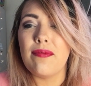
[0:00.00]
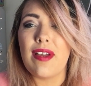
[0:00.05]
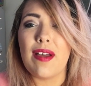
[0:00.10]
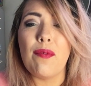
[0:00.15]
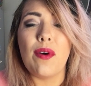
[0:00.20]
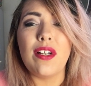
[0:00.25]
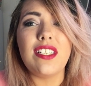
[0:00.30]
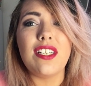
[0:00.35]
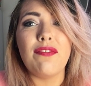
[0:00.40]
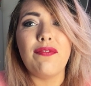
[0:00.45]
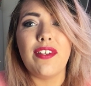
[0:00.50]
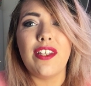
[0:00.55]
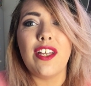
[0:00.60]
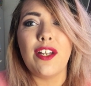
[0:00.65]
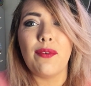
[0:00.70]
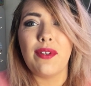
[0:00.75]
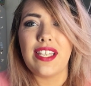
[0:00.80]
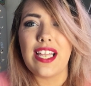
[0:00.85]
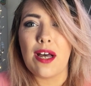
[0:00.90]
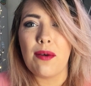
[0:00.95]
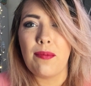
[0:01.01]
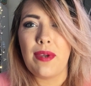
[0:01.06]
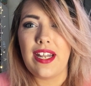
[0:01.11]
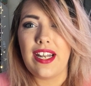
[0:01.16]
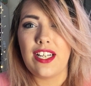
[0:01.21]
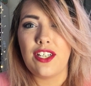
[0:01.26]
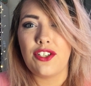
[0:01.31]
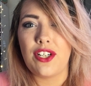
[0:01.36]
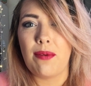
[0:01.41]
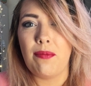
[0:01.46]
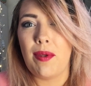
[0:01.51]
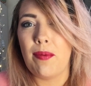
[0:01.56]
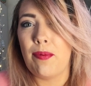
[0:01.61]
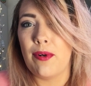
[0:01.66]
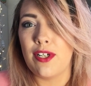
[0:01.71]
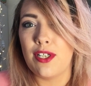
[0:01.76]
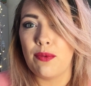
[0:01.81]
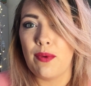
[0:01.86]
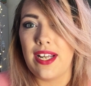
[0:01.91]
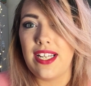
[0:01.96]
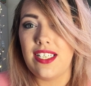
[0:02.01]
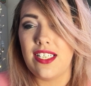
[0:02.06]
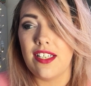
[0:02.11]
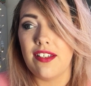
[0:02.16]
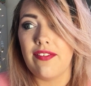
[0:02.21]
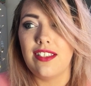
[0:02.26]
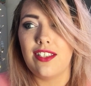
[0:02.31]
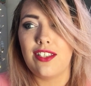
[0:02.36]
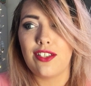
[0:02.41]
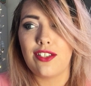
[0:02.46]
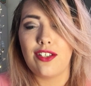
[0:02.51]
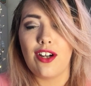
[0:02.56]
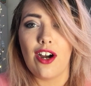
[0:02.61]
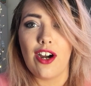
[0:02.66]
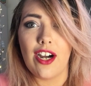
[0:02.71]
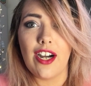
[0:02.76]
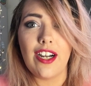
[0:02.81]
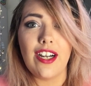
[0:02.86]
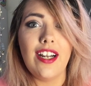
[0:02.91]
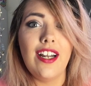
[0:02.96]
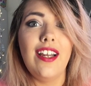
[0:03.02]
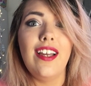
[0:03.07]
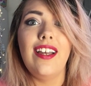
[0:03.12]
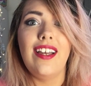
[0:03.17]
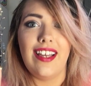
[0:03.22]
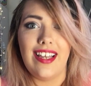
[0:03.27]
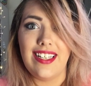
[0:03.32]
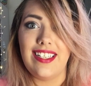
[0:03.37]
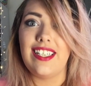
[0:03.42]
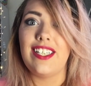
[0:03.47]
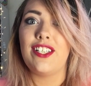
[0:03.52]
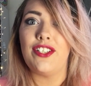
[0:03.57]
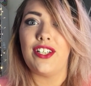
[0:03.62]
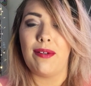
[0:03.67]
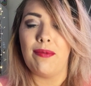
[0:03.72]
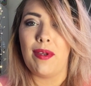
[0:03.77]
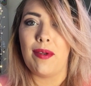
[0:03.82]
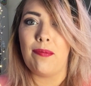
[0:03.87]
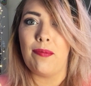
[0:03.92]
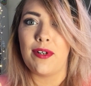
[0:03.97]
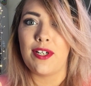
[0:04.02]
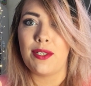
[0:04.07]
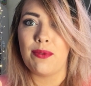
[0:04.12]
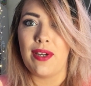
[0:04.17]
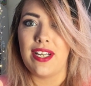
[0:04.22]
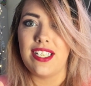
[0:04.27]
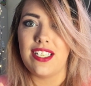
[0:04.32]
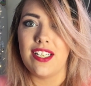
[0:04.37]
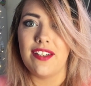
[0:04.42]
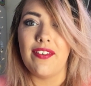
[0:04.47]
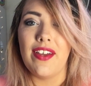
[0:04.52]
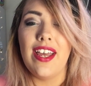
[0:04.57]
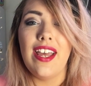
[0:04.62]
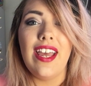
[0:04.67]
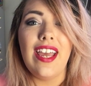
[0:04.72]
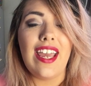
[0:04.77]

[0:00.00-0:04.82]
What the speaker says: and what's a villain without being extremely persuasive? Scar is extremely persuasive.